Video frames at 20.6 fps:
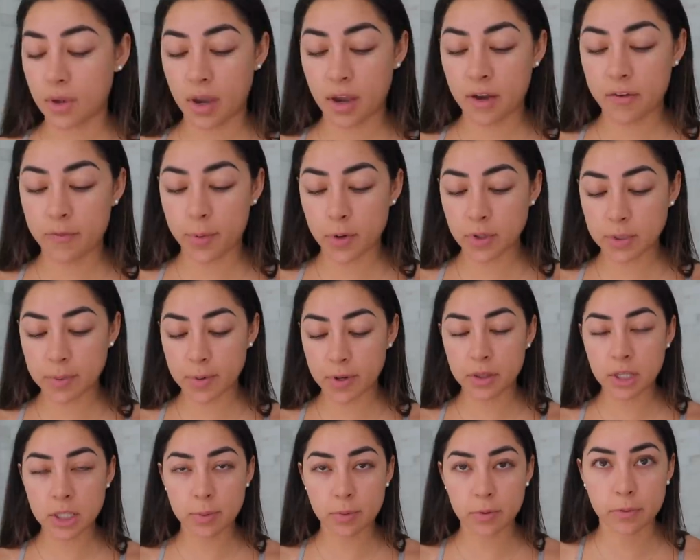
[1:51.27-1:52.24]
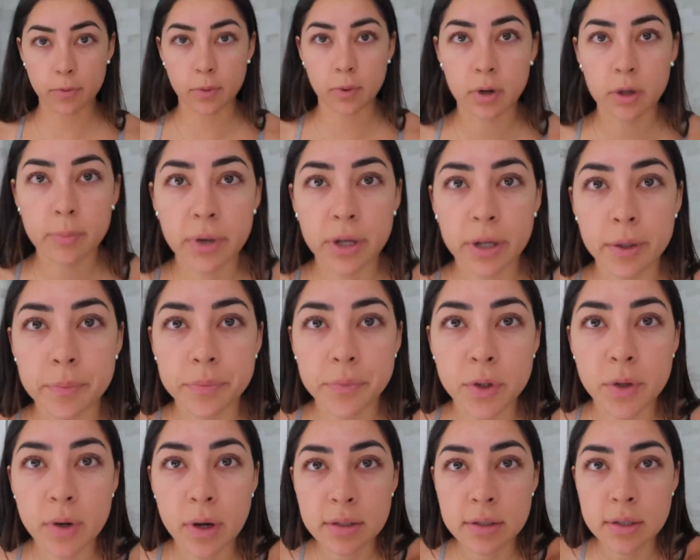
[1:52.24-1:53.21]
I've posted about these before, but
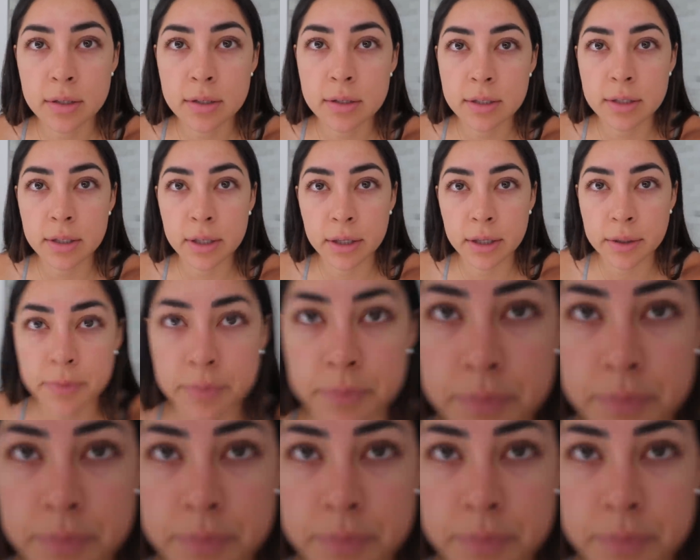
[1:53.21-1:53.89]
you guys can see.